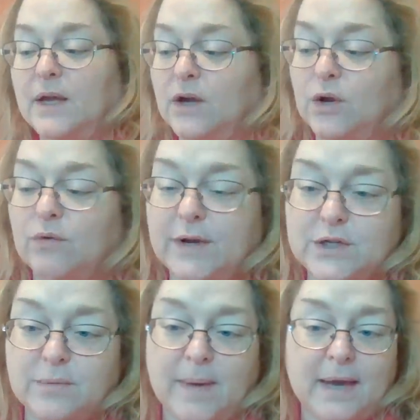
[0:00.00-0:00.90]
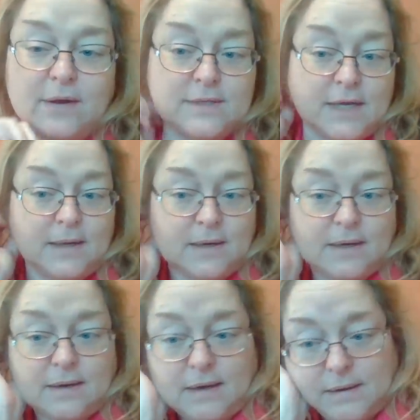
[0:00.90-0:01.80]
You know, Rachel Maddow said
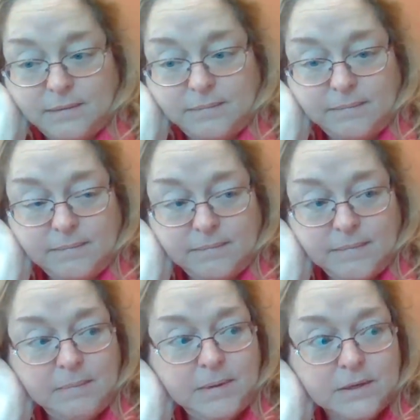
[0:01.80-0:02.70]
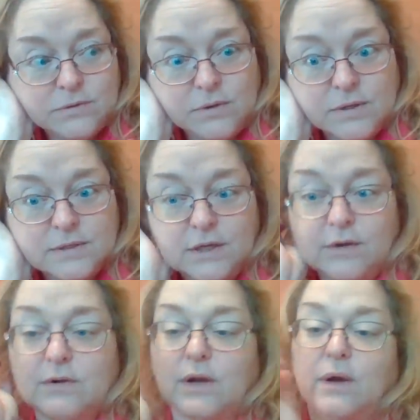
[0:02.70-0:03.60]
it maybe as long as a
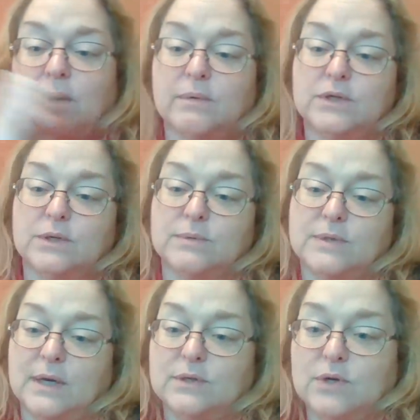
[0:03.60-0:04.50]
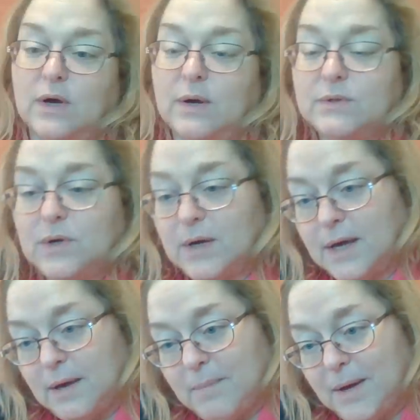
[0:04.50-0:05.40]
year ago when she was
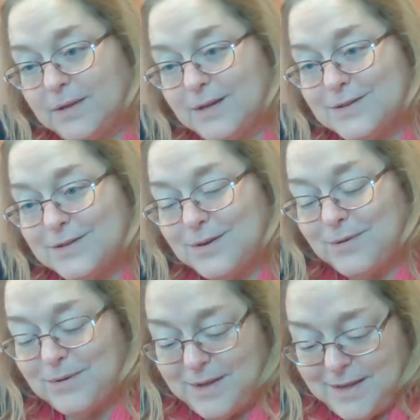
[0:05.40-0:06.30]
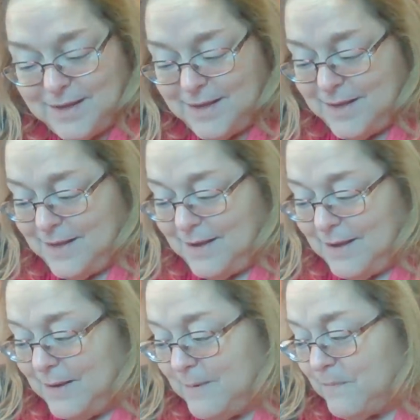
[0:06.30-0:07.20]
talking about this. So
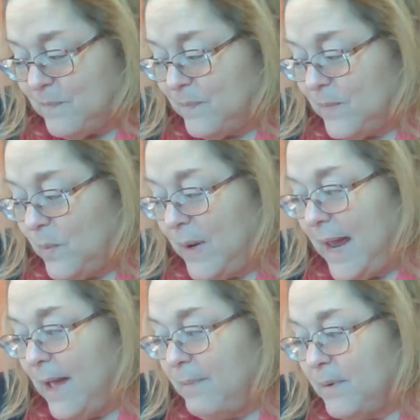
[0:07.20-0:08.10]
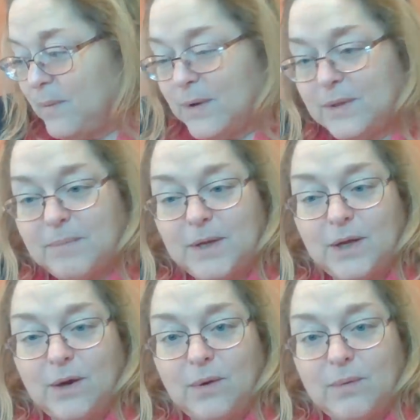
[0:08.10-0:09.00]
what happened? Where'd the money
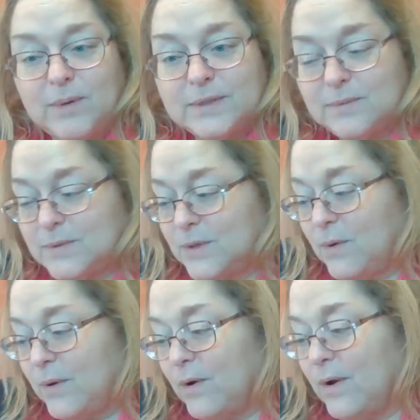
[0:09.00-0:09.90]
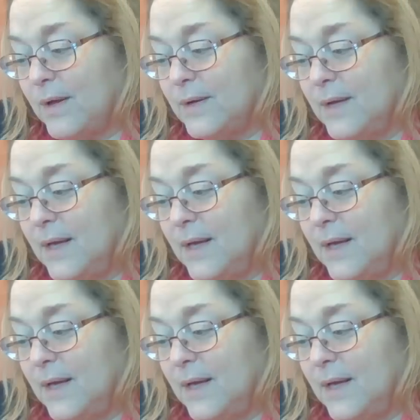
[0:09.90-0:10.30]
go? What's going on?